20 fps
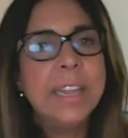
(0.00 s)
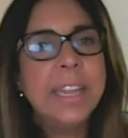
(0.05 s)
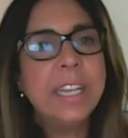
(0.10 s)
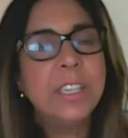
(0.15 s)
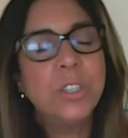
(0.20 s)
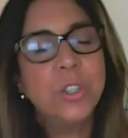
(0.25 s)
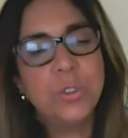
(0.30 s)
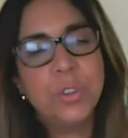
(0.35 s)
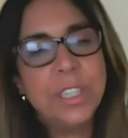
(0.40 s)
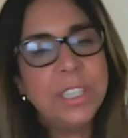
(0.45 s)

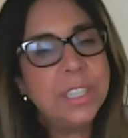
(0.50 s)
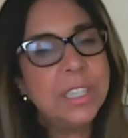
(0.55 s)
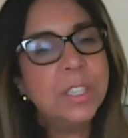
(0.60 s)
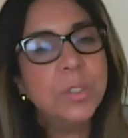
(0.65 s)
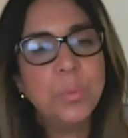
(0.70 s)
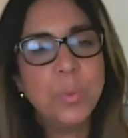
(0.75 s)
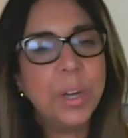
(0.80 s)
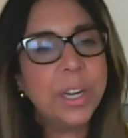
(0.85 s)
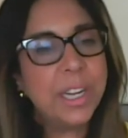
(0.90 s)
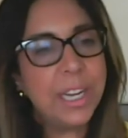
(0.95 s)
that stress
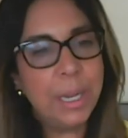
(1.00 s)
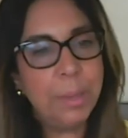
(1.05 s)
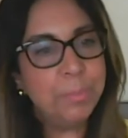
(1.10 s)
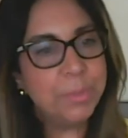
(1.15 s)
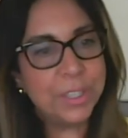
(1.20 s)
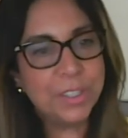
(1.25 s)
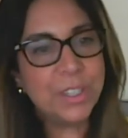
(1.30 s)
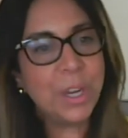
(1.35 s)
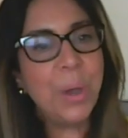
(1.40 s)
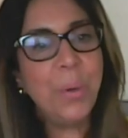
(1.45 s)
is what
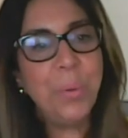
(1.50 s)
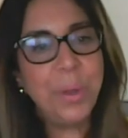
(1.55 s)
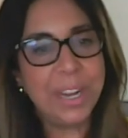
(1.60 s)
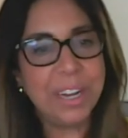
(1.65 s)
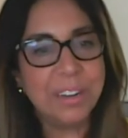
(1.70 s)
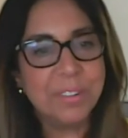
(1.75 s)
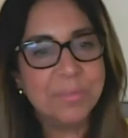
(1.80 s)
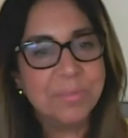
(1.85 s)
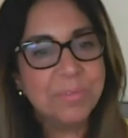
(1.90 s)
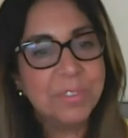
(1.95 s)
keeps us
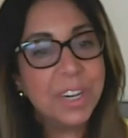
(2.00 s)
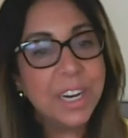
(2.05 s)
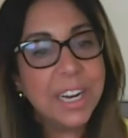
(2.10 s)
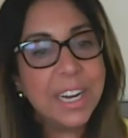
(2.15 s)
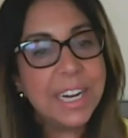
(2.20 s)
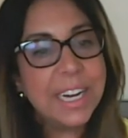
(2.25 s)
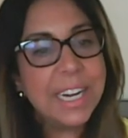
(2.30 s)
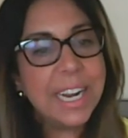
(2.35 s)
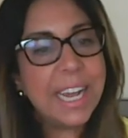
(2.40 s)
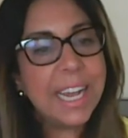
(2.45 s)
going
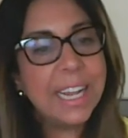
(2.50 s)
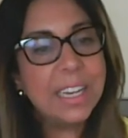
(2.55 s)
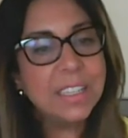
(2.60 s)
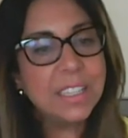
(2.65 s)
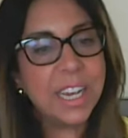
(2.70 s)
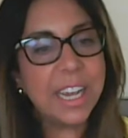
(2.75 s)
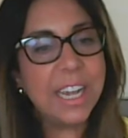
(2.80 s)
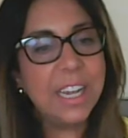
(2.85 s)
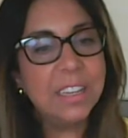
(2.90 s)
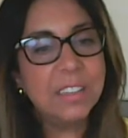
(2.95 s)
right?
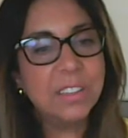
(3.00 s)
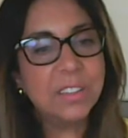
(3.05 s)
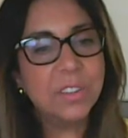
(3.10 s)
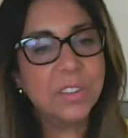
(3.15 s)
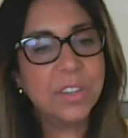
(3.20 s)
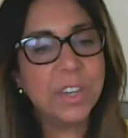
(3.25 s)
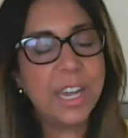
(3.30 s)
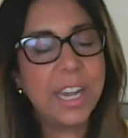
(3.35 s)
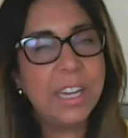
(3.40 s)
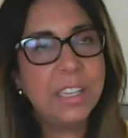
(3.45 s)
It's
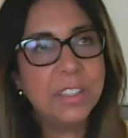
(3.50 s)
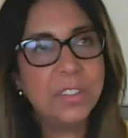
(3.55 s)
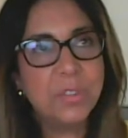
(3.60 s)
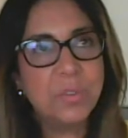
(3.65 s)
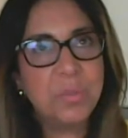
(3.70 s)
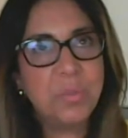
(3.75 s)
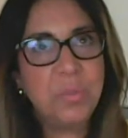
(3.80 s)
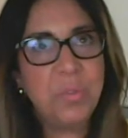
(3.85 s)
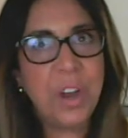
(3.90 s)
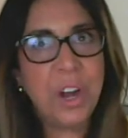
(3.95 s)
it's
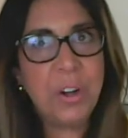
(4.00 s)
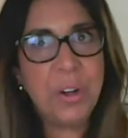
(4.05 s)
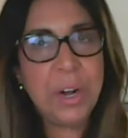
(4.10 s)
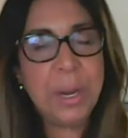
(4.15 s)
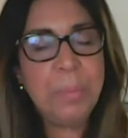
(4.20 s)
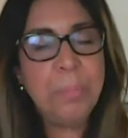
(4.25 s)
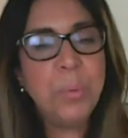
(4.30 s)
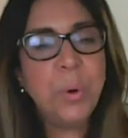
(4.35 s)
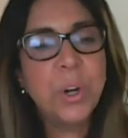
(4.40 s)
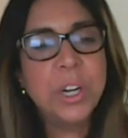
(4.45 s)
it's
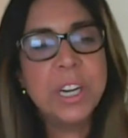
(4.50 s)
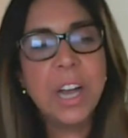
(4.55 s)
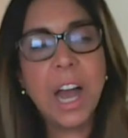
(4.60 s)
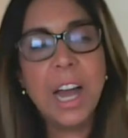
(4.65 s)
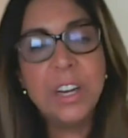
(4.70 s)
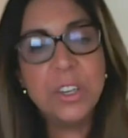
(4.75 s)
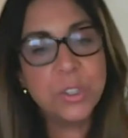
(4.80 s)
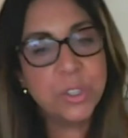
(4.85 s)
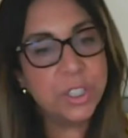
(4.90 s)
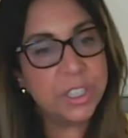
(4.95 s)
very important to
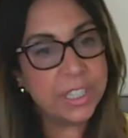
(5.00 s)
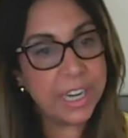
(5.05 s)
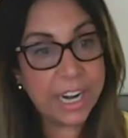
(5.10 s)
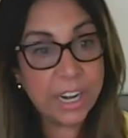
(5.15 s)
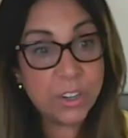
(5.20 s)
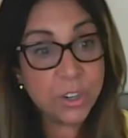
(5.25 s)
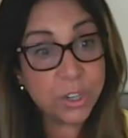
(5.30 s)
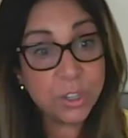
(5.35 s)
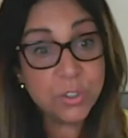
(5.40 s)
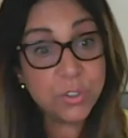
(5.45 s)

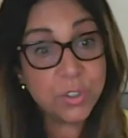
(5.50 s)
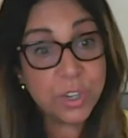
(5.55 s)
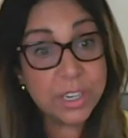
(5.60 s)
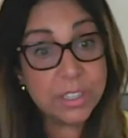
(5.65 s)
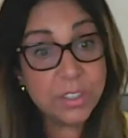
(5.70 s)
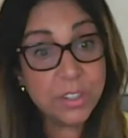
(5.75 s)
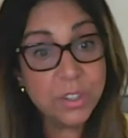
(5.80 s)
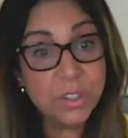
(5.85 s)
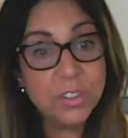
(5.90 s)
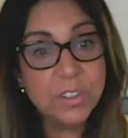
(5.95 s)
understand our
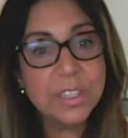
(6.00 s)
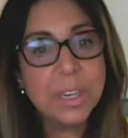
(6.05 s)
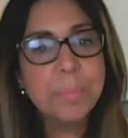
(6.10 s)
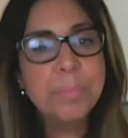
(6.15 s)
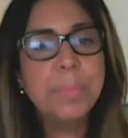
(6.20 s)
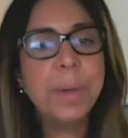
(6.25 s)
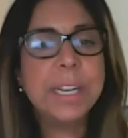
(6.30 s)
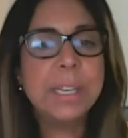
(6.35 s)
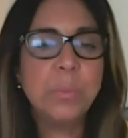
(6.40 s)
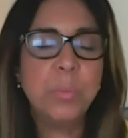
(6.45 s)
stressors,
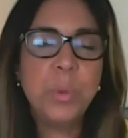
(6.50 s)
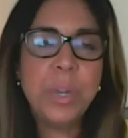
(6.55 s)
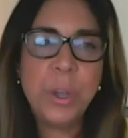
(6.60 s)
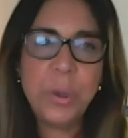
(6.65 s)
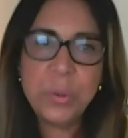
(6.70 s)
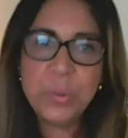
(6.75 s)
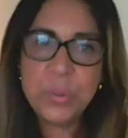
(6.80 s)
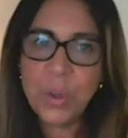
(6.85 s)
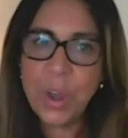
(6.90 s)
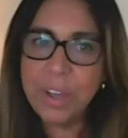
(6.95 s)
but we
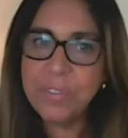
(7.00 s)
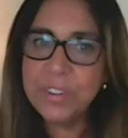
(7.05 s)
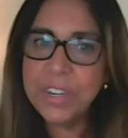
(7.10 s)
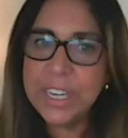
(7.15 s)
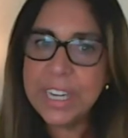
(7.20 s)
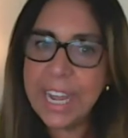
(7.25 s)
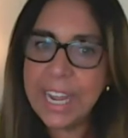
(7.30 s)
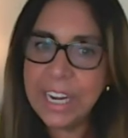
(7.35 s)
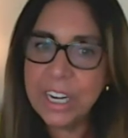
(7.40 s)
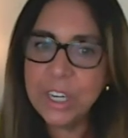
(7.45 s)
also have
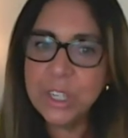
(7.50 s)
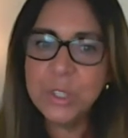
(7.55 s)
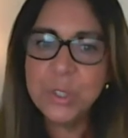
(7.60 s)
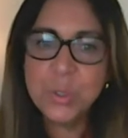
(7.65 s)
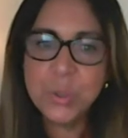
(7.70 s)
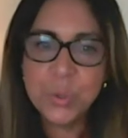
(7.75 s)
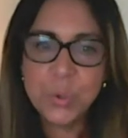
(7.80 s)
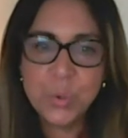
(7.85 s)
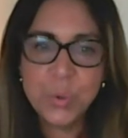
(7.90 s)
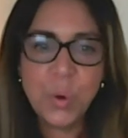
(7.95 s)
to gain
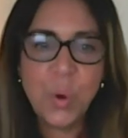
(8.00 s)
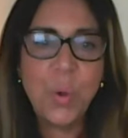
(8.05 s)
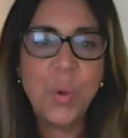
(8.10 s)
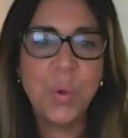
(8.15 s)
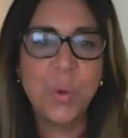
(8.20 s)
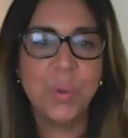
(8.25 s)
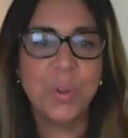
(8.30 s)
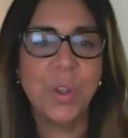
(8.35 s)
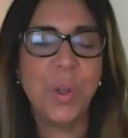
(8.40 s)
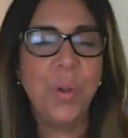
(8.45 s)

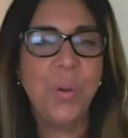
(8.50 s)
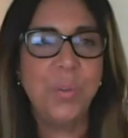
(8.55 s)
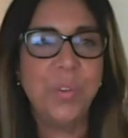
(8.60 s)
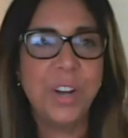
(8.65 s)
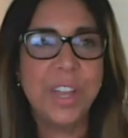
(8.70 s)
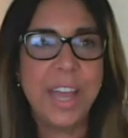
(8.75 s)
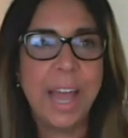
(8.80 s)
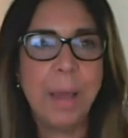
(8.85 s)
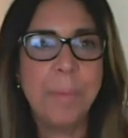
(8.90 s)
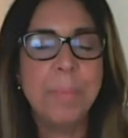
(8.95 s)
control
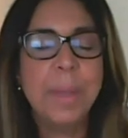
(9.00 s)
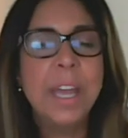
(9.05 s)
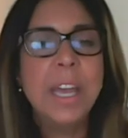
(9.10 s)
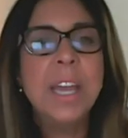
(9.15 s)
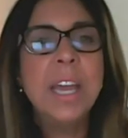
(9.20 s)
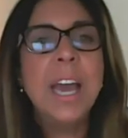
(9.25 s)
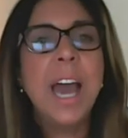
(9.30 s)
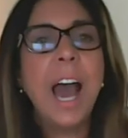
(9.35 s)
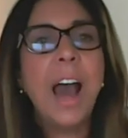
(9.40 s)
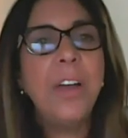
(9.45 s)
over them.
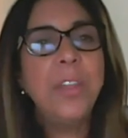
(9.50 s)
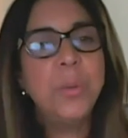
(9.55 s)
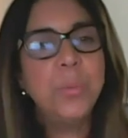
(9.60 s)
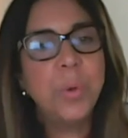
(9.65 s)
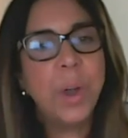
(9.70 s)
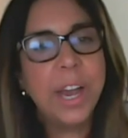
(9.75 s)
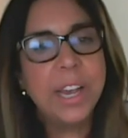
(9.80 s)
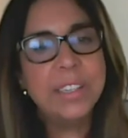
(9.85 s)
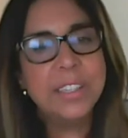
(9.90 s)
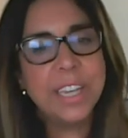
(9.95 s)

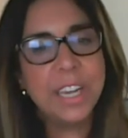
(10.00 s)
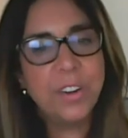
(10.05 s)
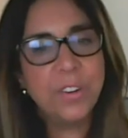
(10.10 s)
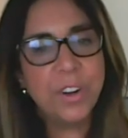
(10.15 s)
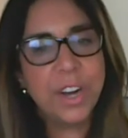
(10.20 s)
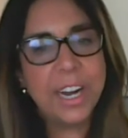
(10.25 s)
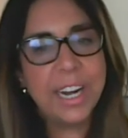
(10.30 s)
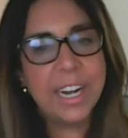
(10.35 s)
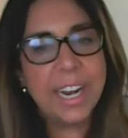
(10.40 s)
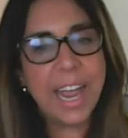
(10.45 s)
Otherwise, they
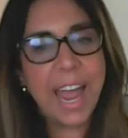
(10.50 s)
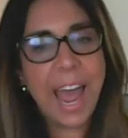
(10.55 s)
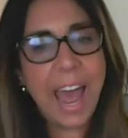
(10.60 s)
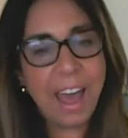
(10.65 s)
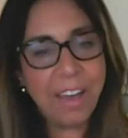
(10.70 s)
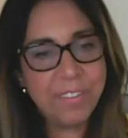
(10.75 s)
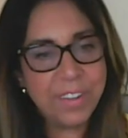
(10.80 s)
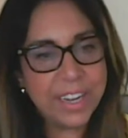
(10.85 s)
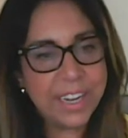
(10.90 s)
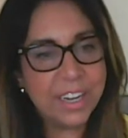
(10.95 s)
create
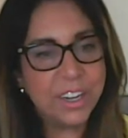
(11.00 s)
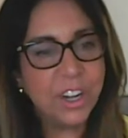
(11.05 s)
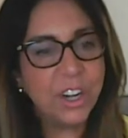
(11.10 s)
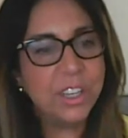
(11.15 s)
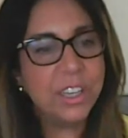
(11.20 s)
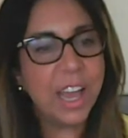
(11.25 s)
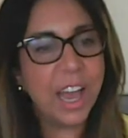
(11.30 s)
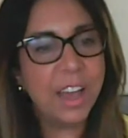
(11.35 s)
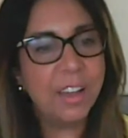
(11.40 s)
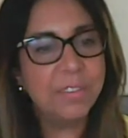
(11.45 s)
havoc in
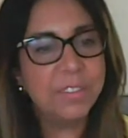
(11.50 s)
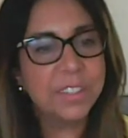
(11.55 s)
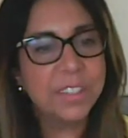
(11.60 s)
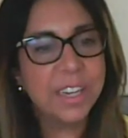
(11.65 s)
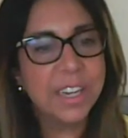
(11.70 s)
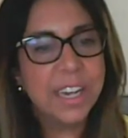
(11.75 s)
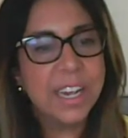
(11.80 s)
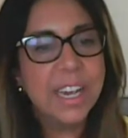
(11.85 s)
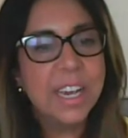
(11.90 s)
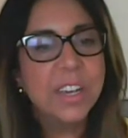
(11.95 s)
our
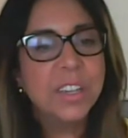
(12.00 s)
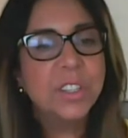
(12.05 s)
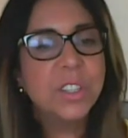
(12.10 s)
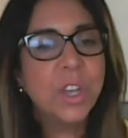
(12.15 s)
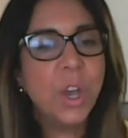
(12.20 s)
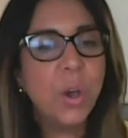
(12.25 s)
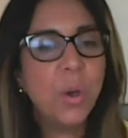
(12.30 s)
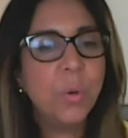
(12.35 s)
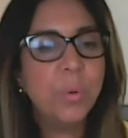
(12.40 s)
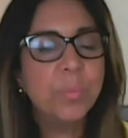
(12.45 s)
lives.
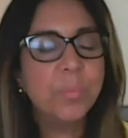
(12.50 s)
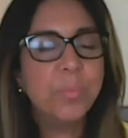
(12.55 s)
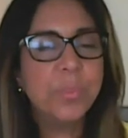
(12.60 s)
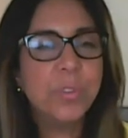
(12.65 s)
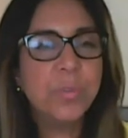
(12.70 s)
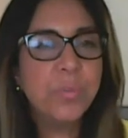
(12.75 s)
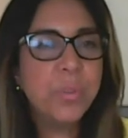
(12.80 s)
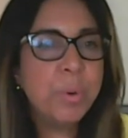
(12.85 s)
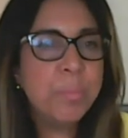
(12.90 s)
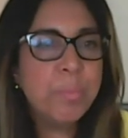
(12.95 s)

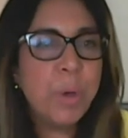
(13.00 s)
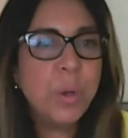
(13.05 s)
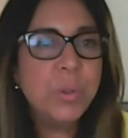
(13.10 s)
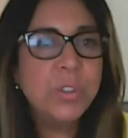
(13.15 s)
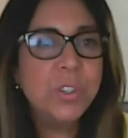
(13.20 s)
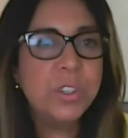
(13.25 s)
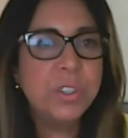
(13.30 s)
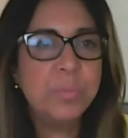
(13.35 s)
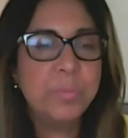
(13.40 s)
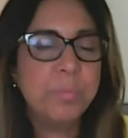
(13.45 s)
So for
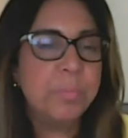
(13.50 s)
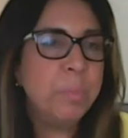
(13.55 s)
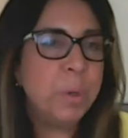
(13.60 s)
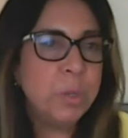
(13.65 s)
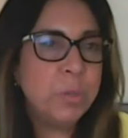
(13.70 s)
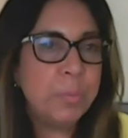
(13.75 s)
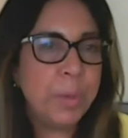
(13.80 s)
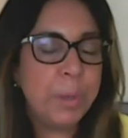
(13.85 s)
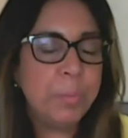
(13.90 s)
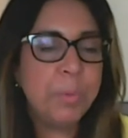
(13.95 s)
most
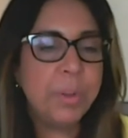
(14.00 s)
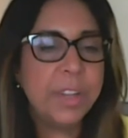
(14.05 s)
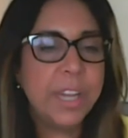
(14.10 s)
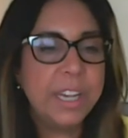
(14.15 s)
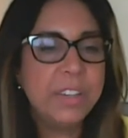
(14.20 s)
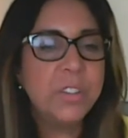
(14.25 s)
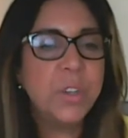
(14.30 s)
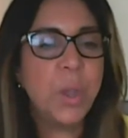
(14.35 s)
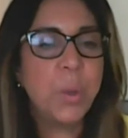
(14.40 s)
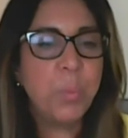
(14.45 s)
most people,
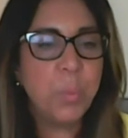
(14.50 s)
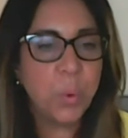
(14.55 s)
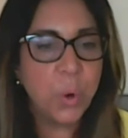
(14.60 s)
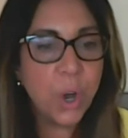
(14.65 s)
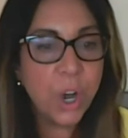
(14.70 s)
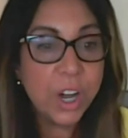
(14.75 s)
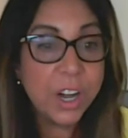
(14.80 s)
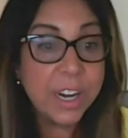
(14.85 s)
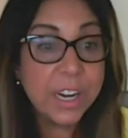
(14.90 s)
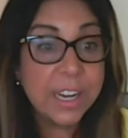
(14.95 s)
they say
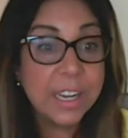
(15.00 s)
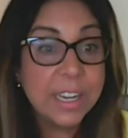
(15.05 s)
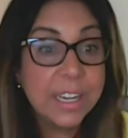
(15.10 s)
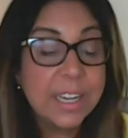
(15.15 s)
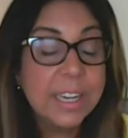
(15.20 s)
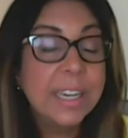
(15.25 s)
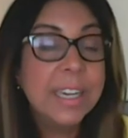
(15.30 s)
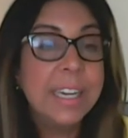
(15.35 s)
work